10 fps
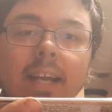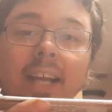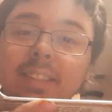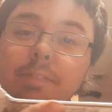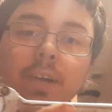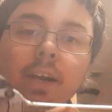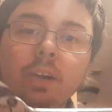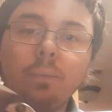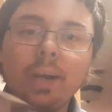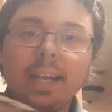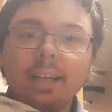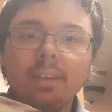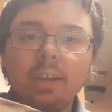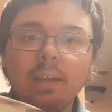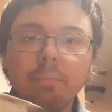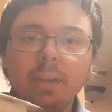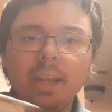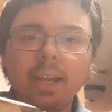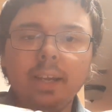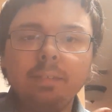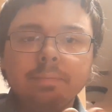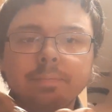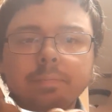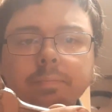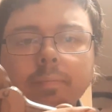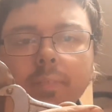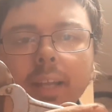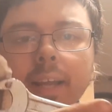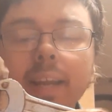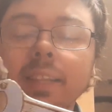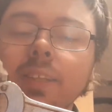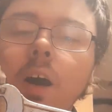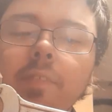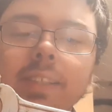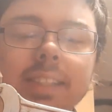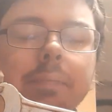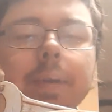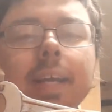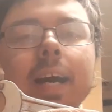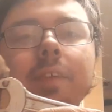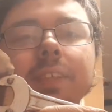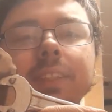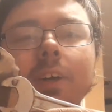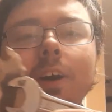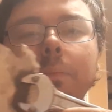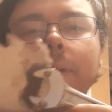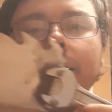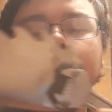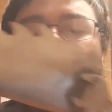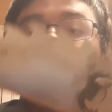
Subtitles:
has a very wicked looking blade. And it's obviously made out of a saw blade.